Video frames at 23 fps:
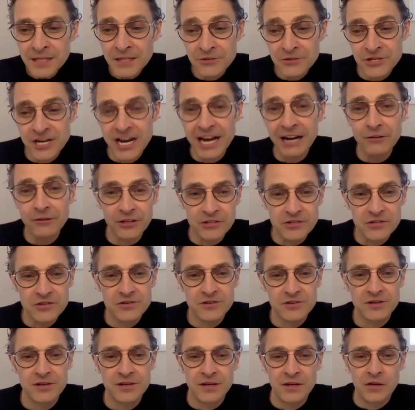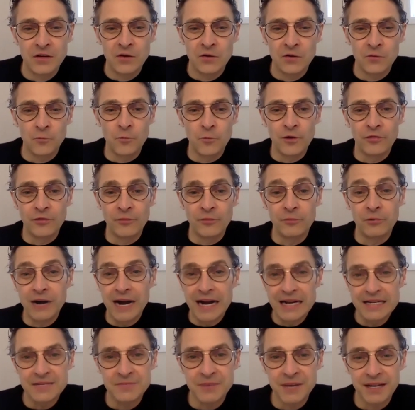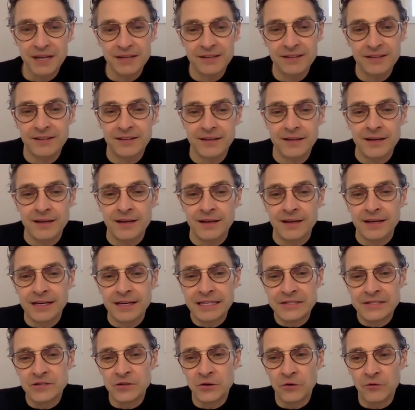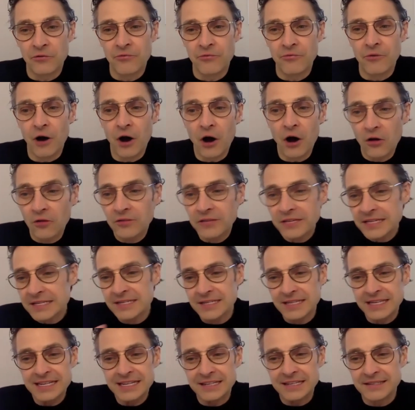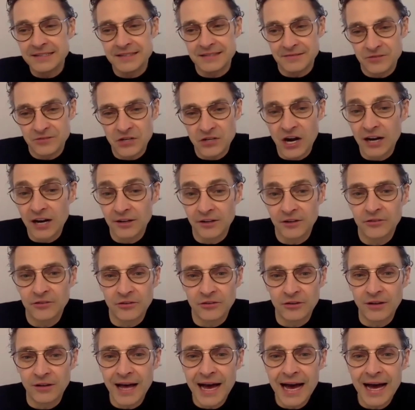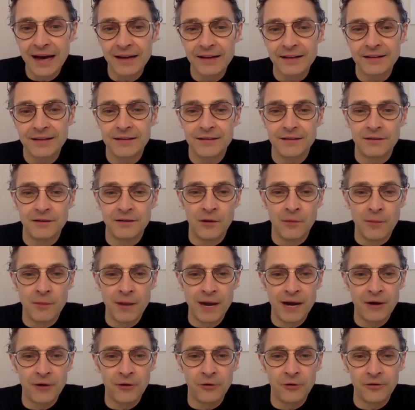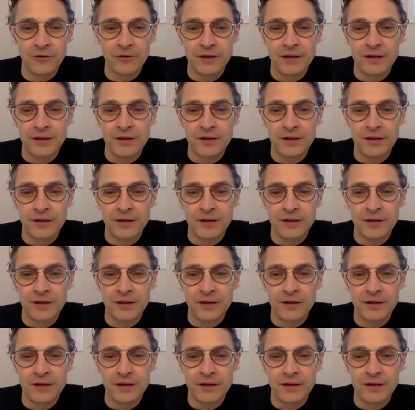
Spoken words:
challenge with the prospect? And so all these things taught us a lot about